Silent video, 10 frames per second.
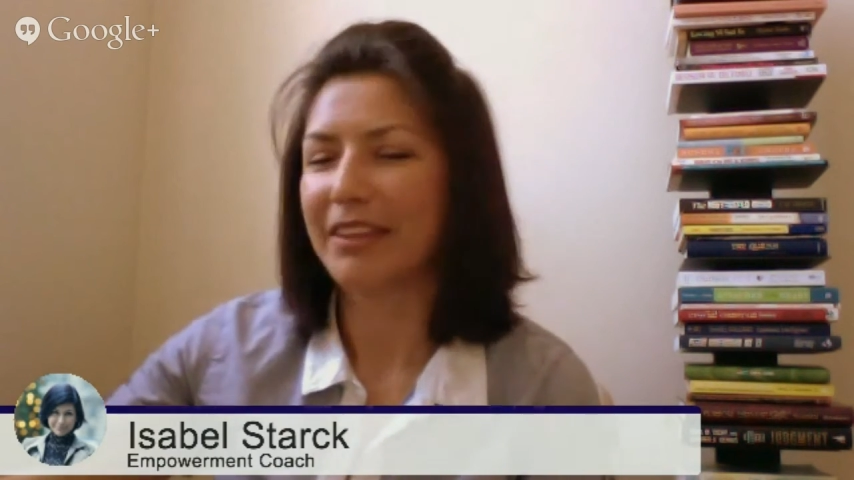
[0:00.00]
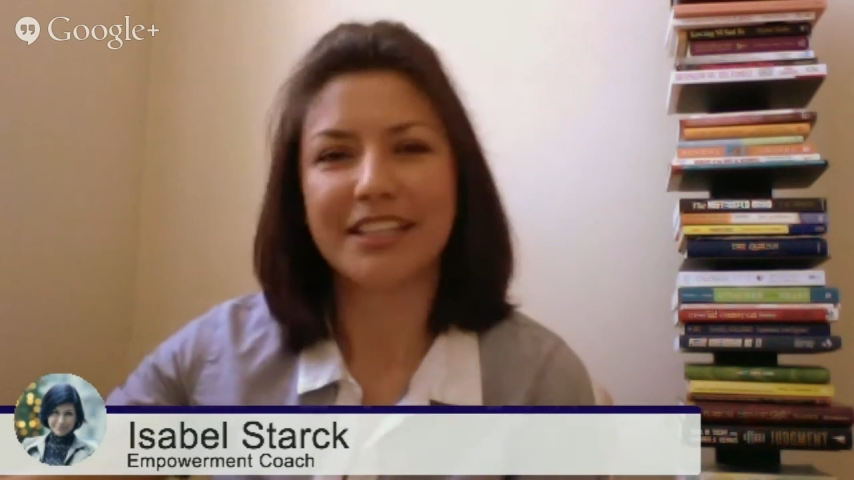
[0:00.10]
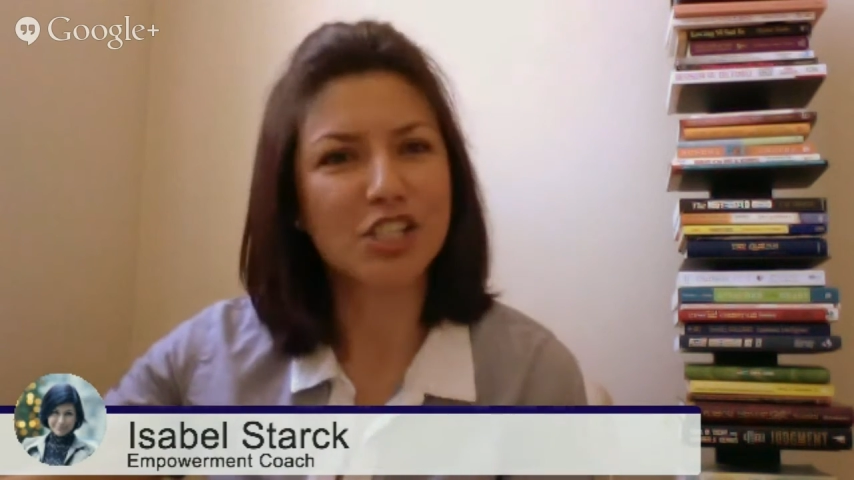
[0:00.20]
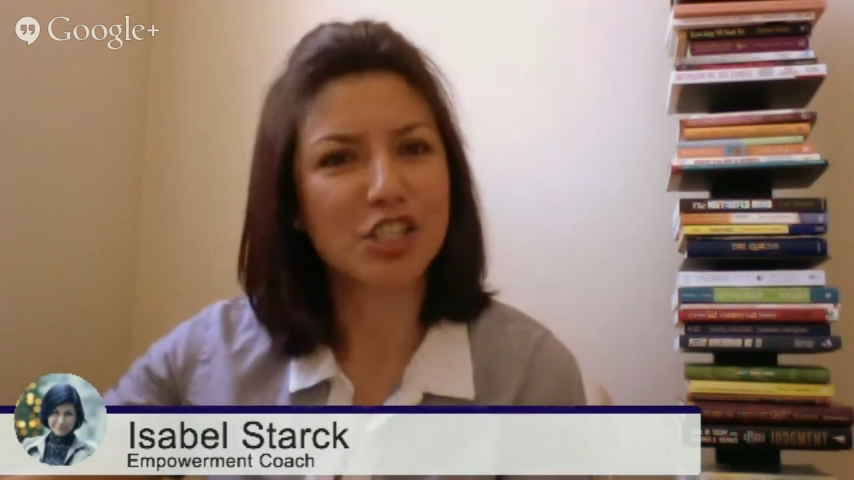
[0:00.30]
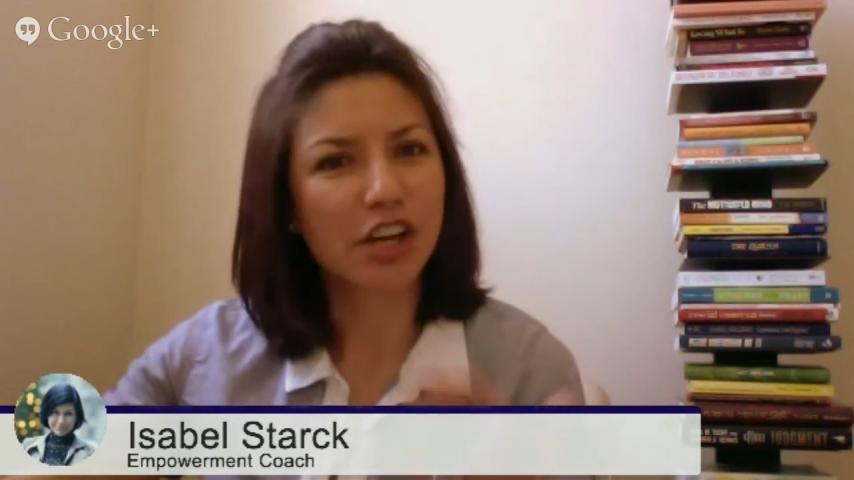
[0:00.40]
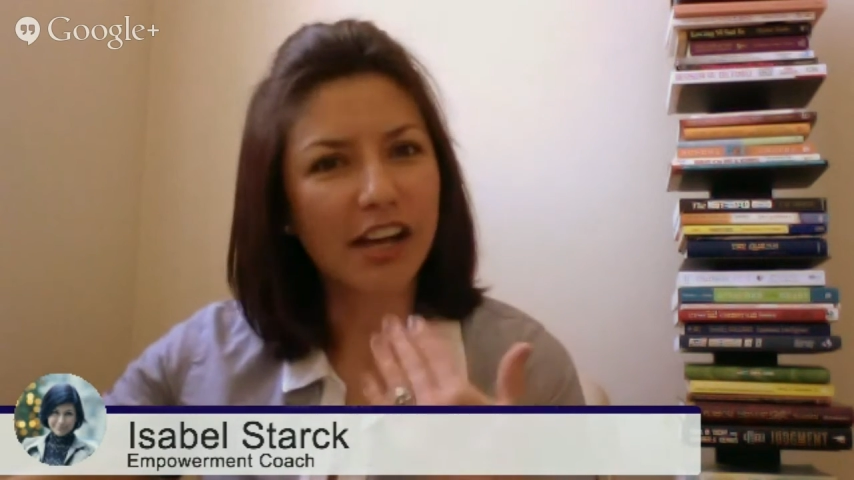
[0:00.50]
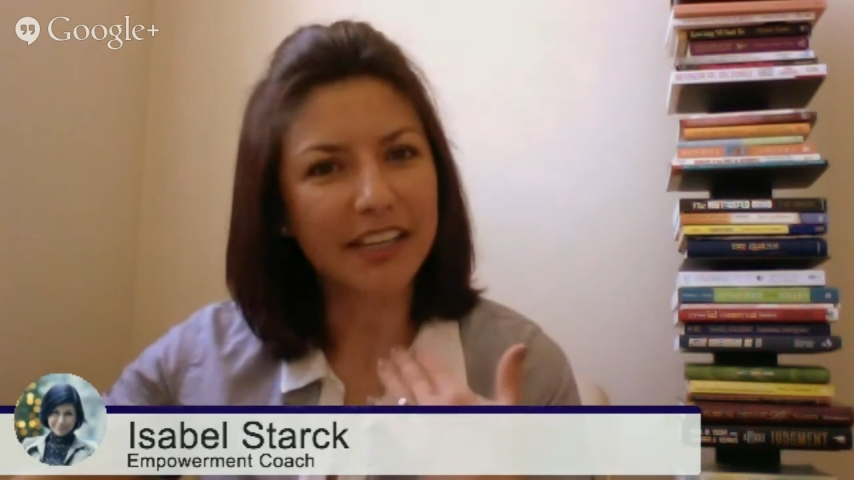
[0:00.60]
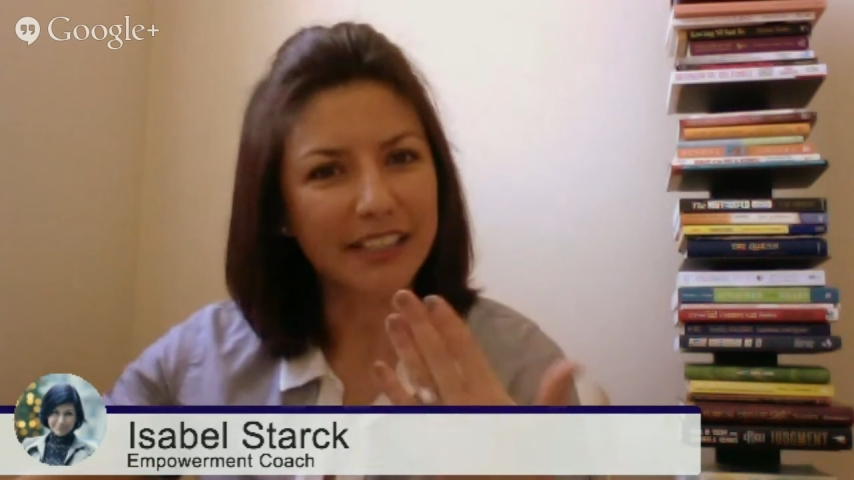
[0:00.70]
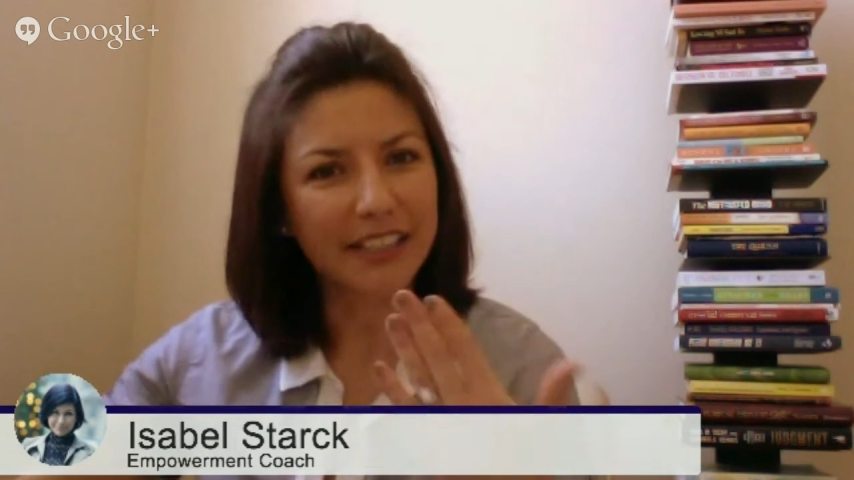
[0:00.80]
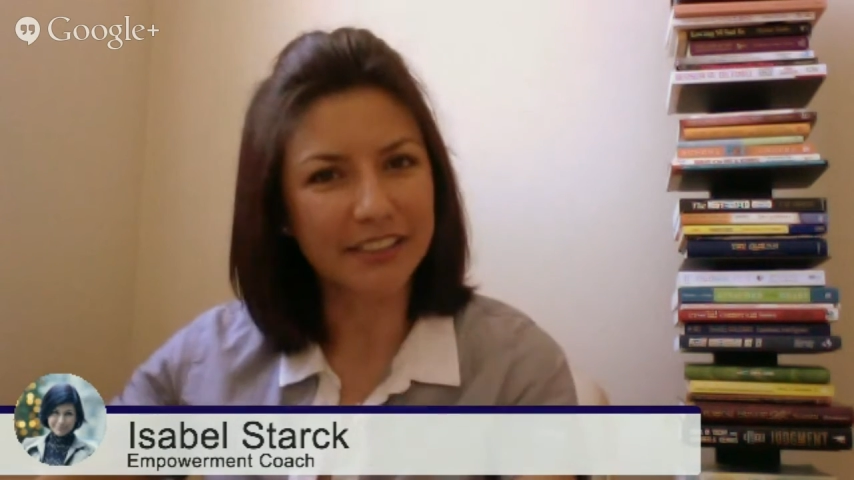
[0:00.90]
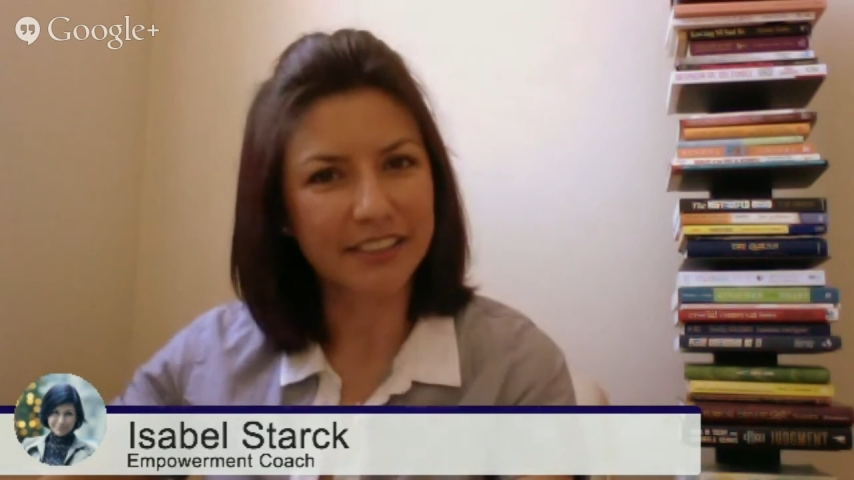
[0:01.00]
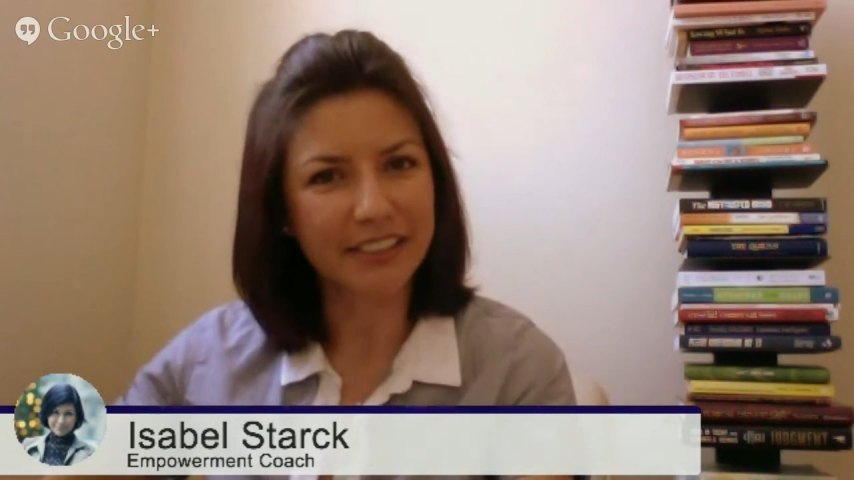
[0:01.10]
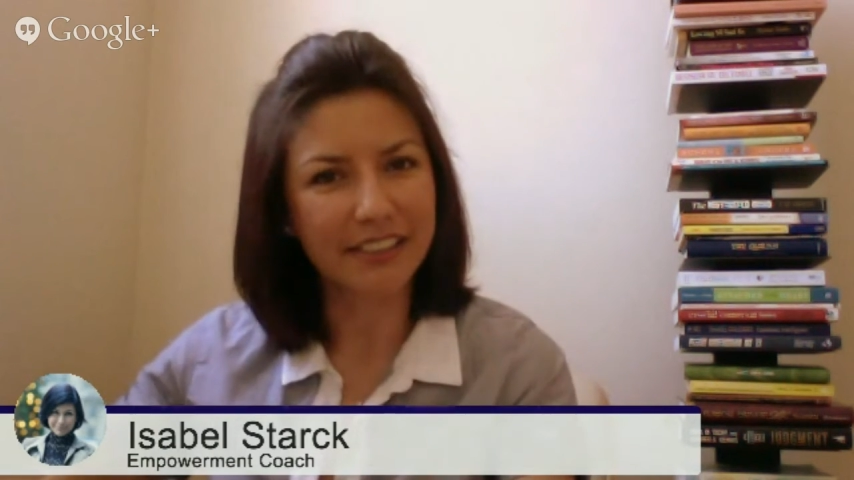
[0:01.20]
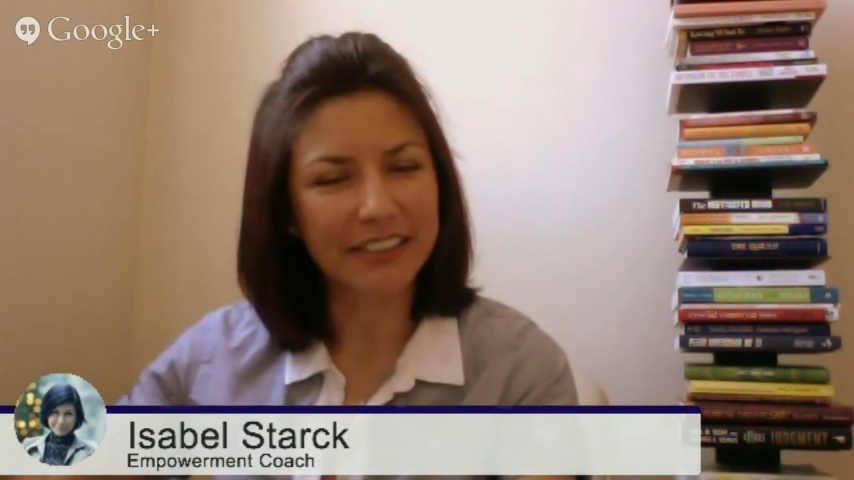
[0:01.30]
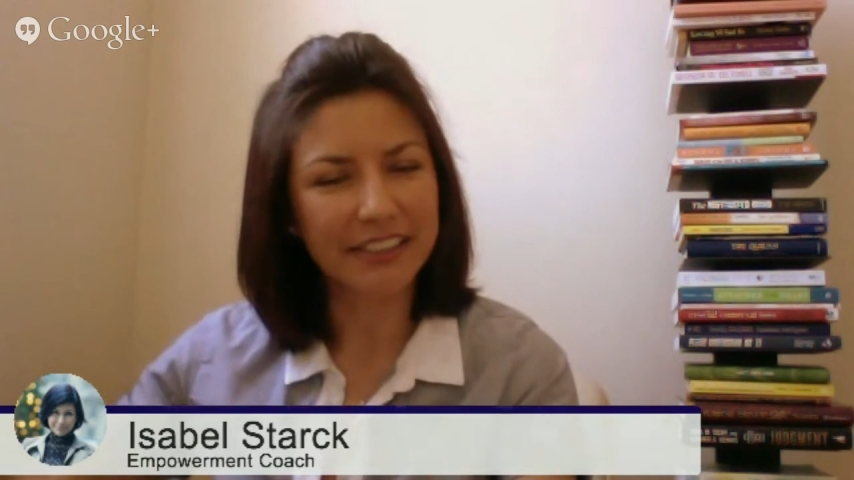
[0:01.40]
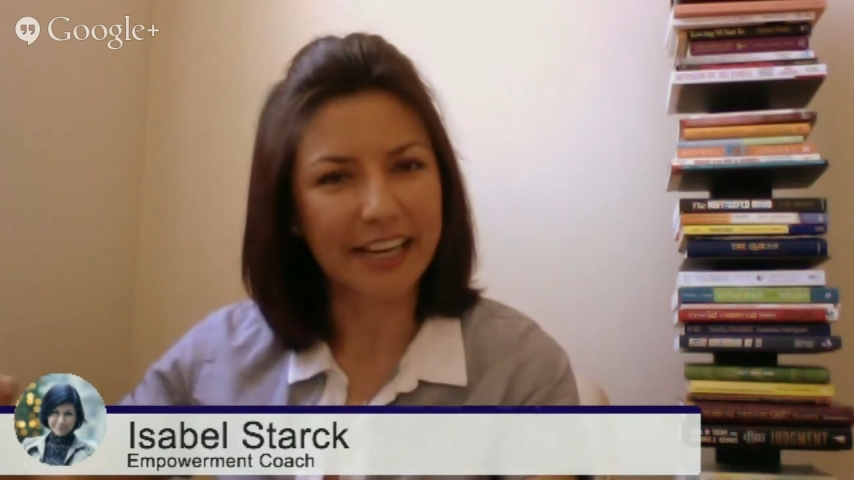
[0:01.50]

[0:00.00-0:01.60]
Just talking to the